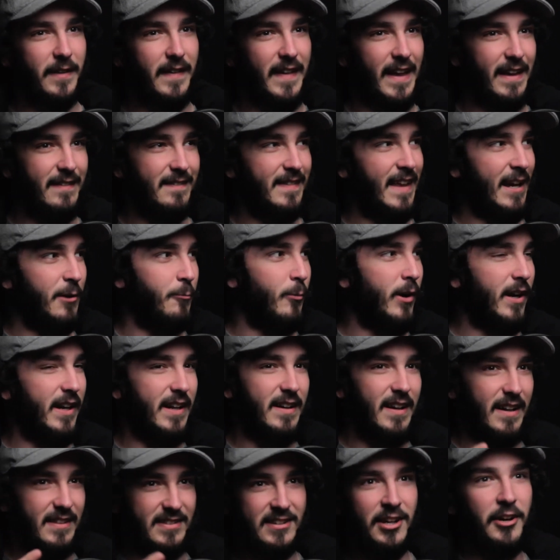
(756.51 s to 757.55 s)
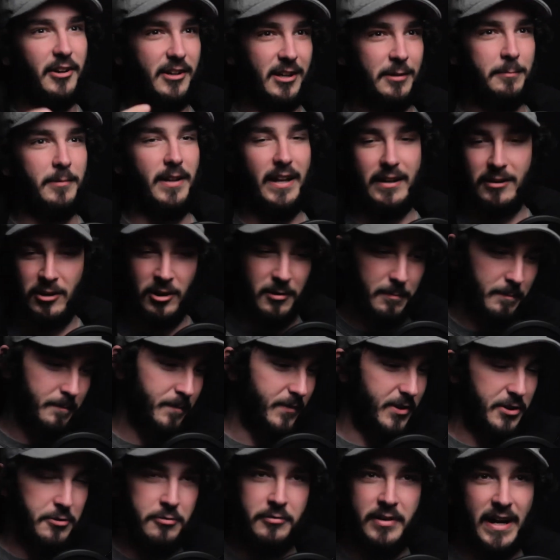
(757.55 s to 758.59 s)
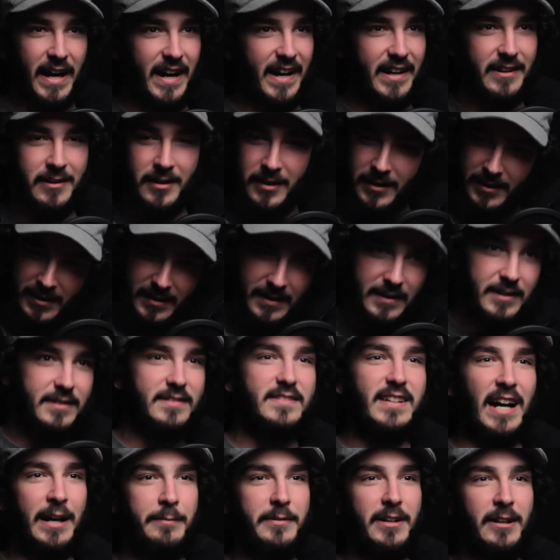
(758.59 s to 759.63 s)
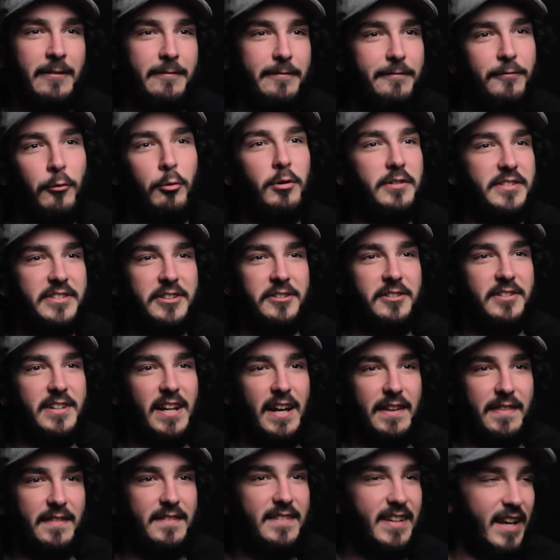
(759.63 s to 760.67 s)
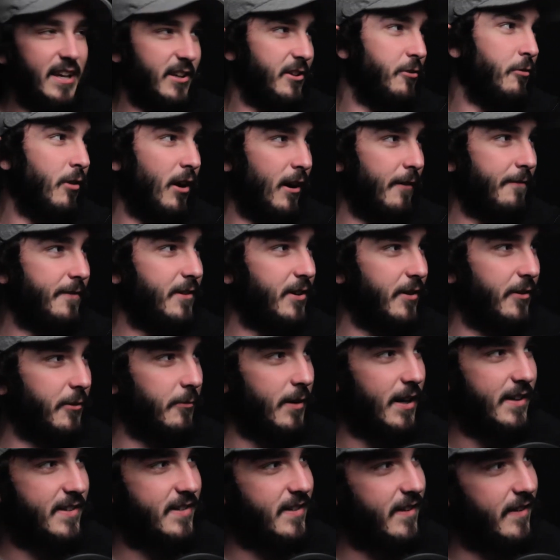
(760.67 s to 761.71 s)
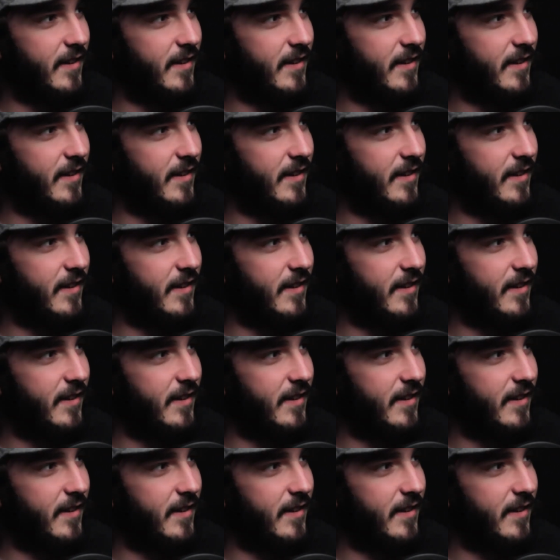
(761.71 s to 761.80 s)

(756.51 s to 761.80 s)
Where they went in and took him, like, nope, you died. Time to enforce your death. Take you off to the rest of